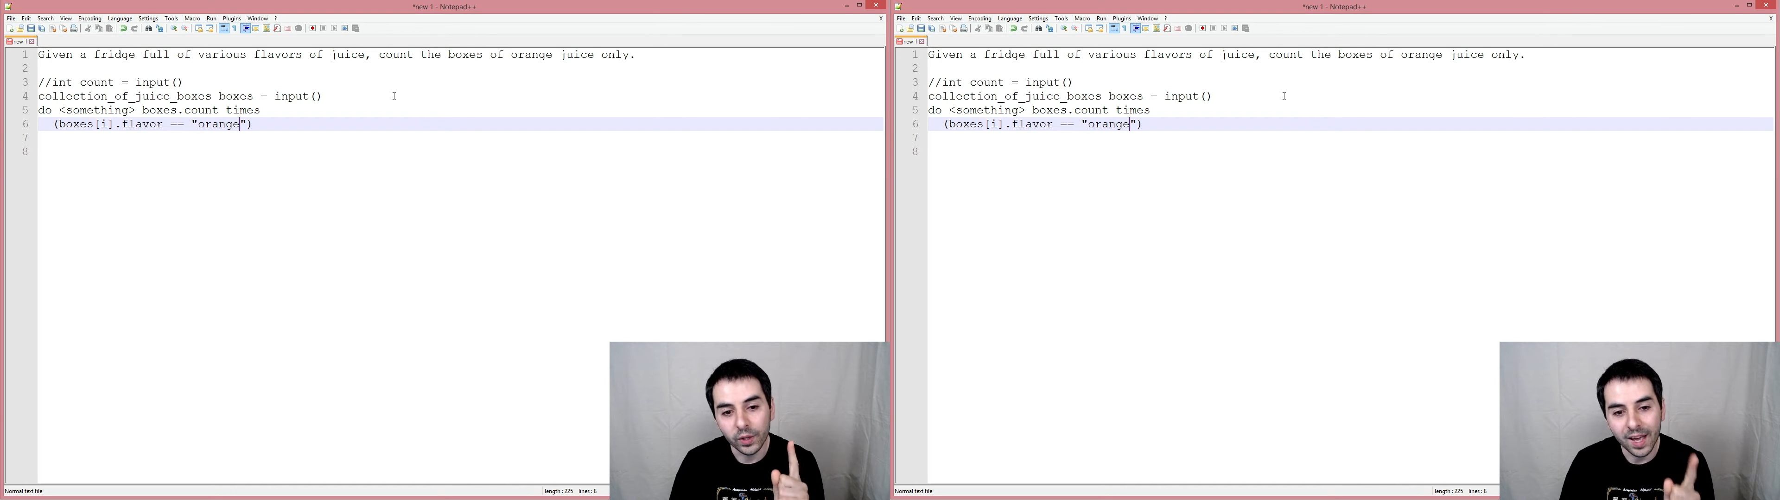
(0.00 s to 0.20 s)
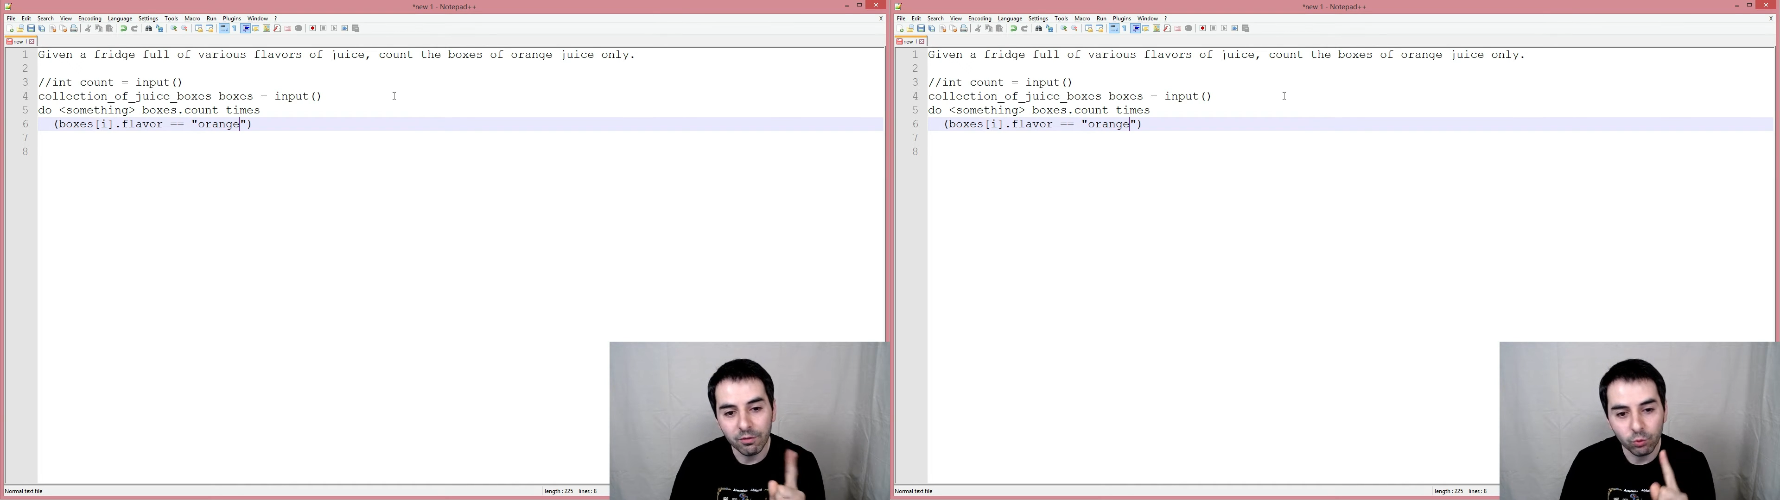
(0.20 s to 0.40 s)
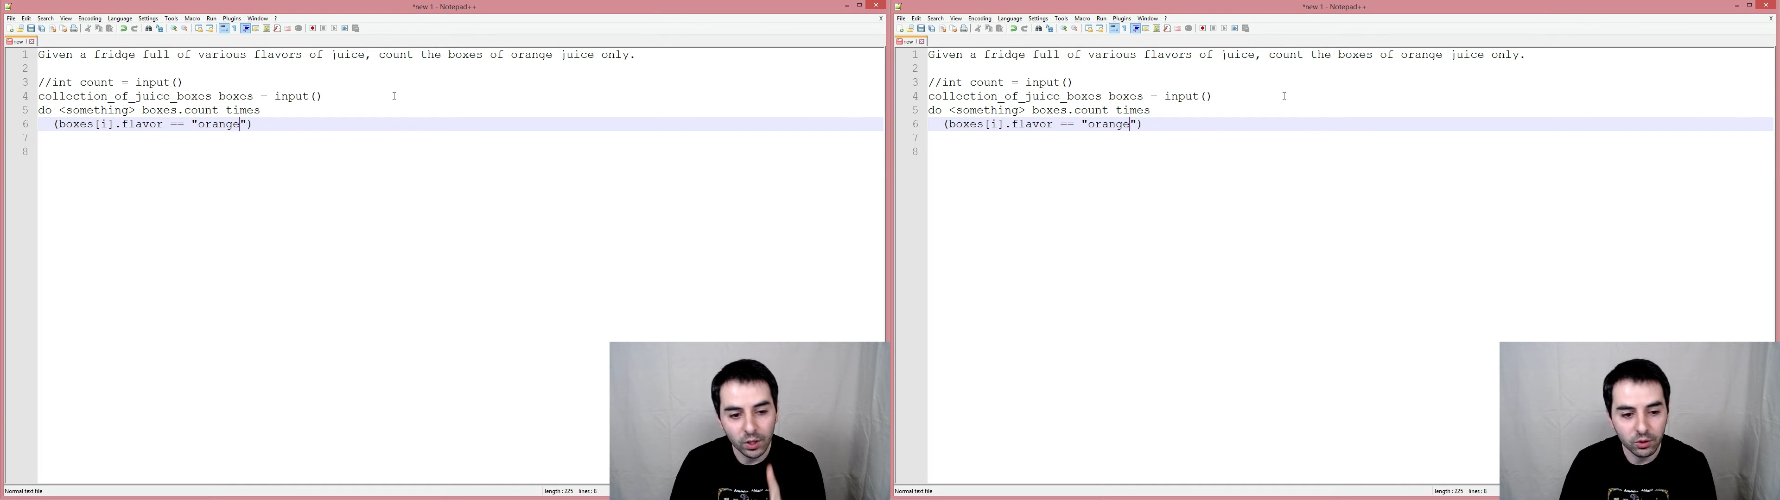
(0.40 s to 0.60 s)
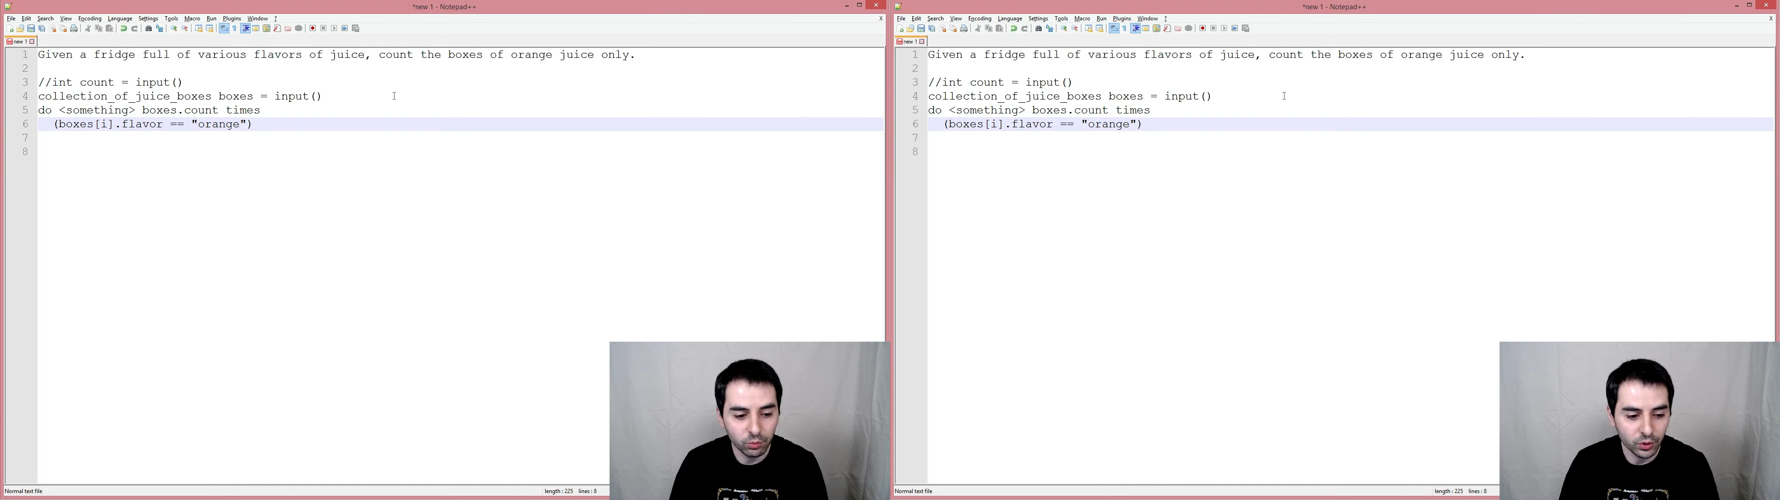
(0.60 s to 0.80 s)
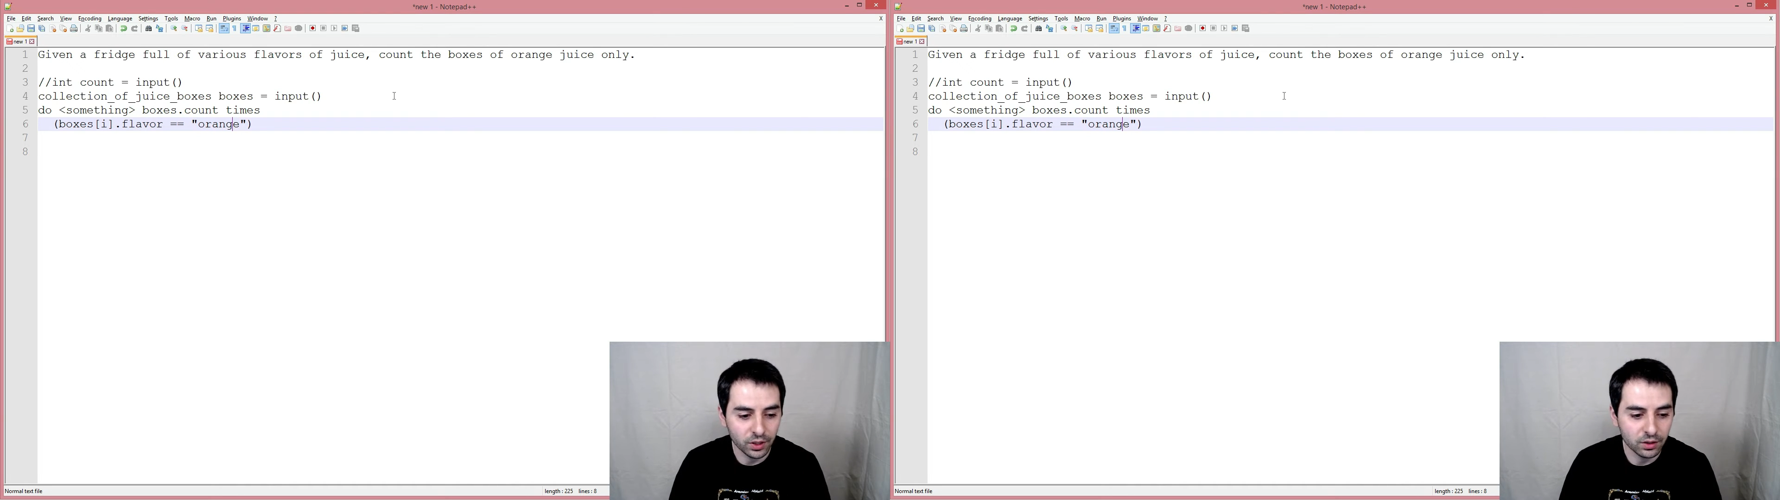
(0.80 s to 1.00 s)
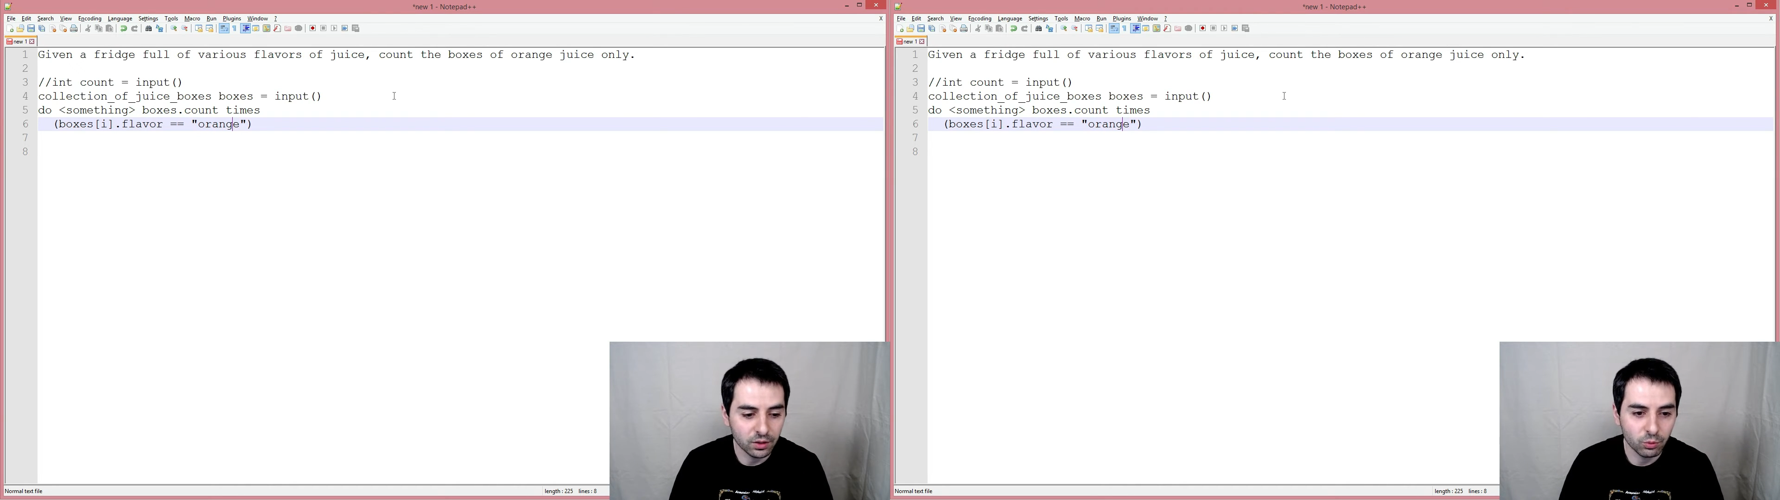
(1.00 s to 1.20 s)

have one operator